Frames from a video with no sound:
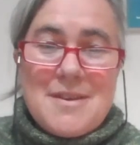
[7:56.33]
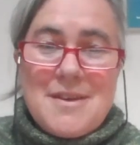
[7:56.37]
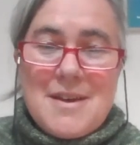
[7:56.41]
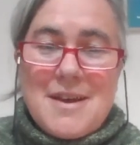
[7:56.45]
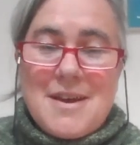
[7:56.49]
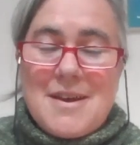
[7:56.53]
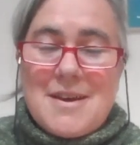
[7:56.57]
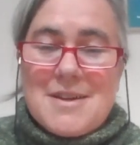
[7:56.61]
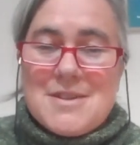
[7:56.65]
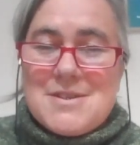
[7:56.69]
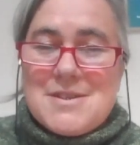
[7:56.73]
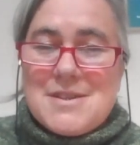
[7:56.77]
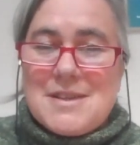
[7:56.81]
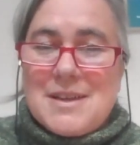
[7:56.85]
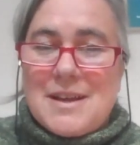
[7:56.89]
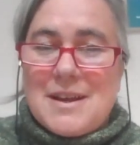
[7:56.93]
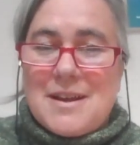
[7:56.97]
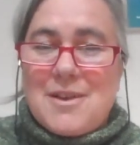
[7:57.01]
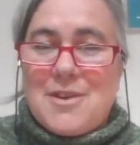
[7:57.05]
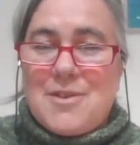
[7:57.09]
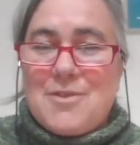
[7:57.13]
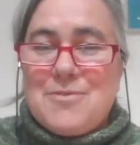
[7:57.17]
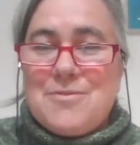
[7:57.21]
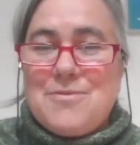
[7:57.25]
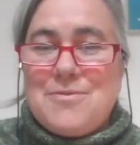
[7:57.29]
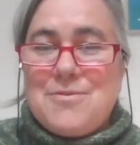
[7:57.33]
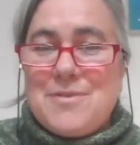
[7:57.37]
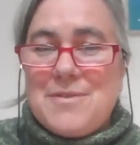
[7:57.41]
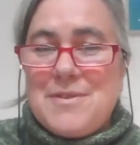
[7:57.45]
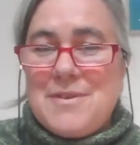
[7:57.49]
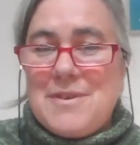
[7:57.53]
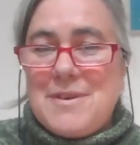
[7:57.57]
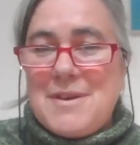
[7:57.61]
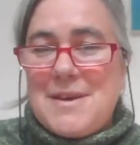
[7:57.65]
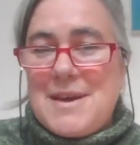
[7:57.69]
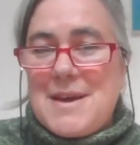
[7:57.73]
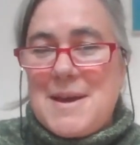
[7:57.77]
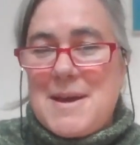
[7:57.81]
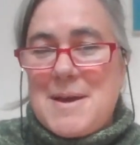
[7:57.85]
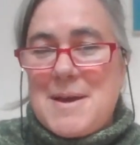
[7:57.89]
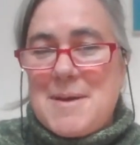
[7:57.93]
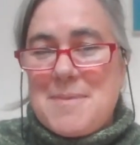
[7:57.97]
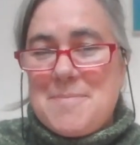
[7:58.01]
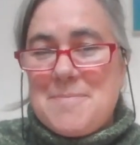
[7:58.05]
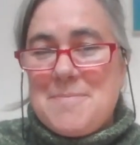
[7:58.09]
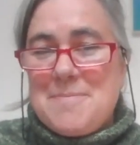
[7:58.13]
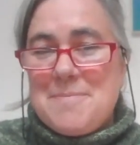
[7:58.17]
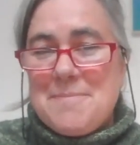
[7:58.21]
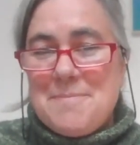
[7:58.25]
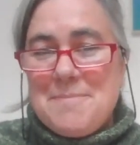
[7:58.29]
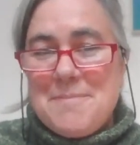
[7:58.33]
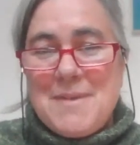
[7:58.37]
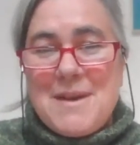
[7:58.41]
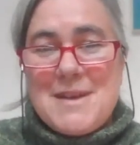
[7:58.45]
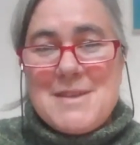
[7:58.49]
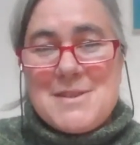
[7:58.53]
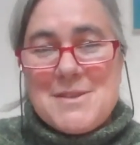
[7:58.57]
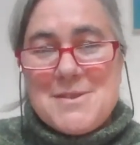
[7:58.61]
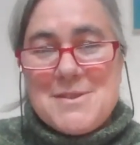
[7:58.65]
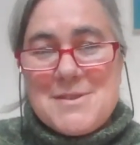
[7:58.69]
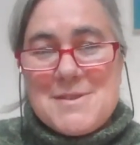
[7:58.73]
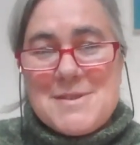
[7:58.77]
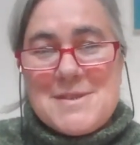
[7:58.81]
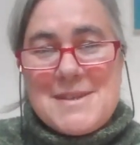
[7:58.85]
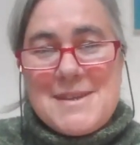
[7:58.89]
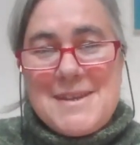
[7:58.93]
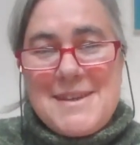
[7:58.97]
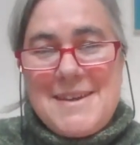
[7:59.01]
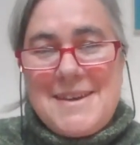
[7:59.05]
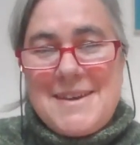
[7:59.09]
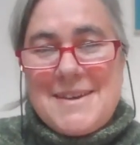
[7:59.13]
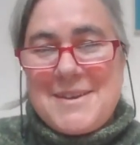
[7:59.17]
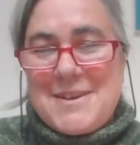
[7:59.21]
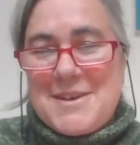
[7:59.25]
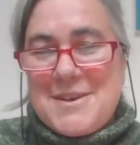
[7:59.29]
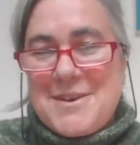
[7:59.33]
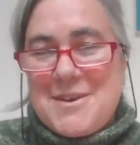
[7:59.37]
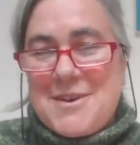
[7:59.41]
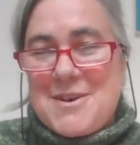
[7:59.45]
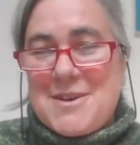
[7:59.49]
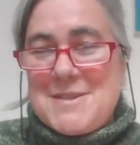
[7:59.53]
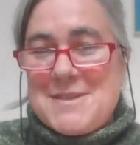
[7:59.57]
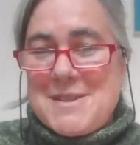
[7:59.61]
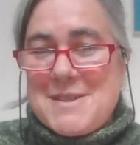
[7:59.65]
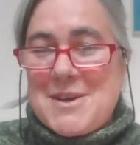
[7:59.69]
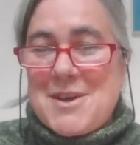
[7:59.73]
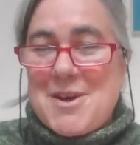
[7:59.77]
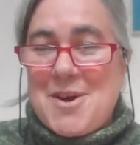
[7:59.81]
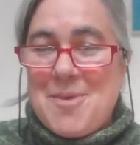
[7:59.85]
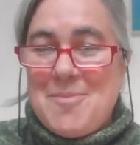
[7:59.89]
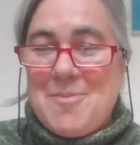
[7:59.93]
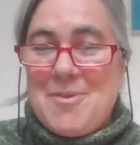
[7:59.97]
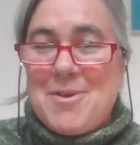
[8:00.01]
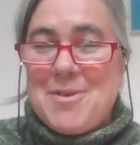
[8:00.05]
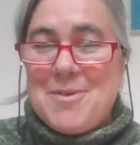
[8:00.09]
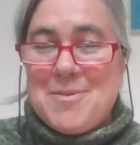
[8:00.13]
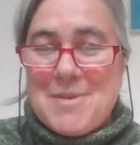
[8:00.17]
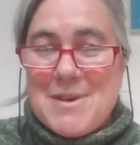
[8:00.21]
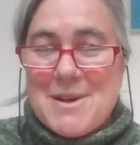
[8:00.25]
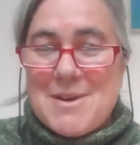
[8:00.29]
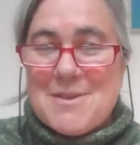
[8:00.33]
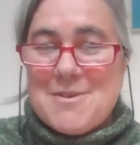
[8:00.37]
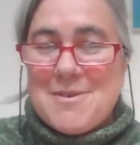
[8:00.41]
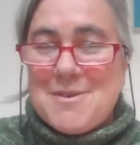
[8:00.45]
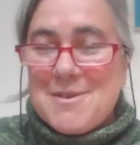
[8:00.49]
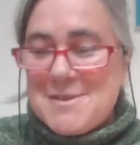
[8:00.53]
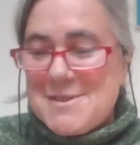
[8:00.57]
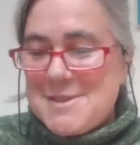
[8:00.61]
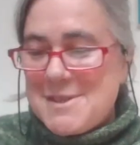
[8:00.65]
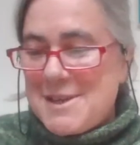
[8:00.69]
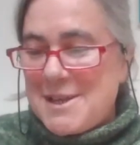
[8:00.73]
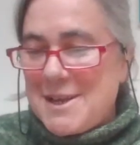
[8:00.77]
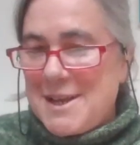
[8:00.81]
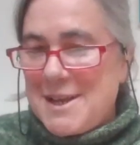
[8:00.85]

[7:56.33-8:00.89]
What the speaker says: I actually love, as you'll see, yarns that come all the way across the